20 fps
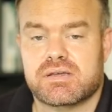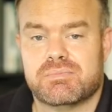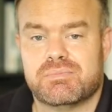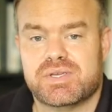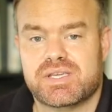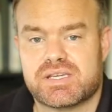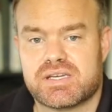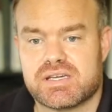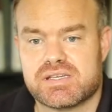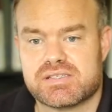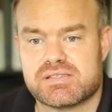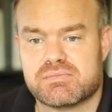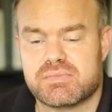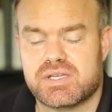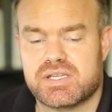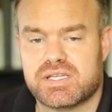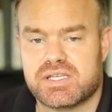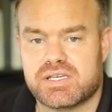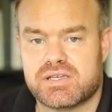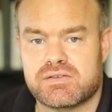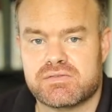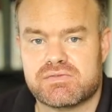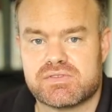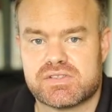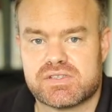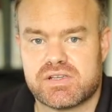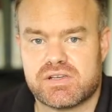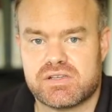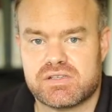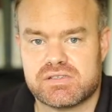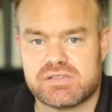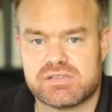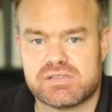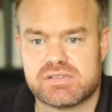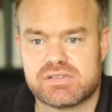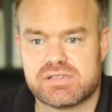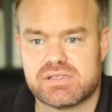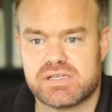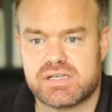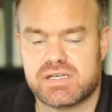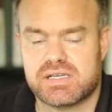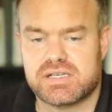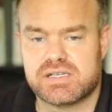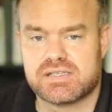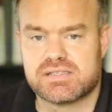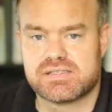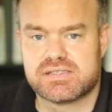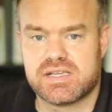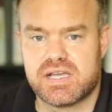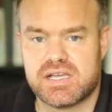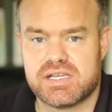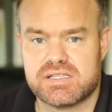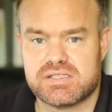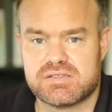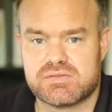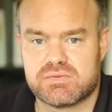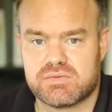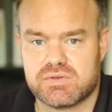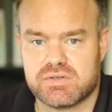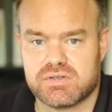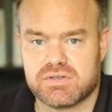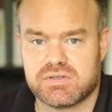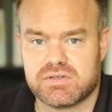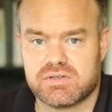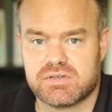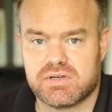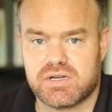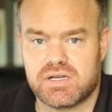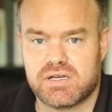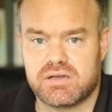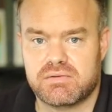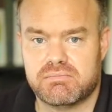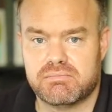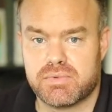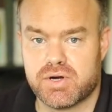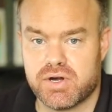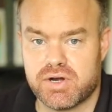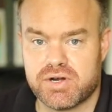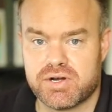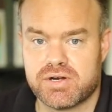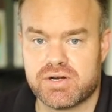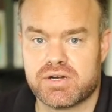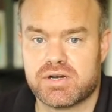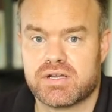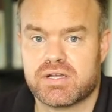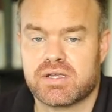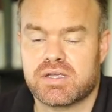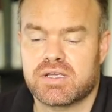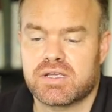because many of Saul's uh, sons were uh, murdered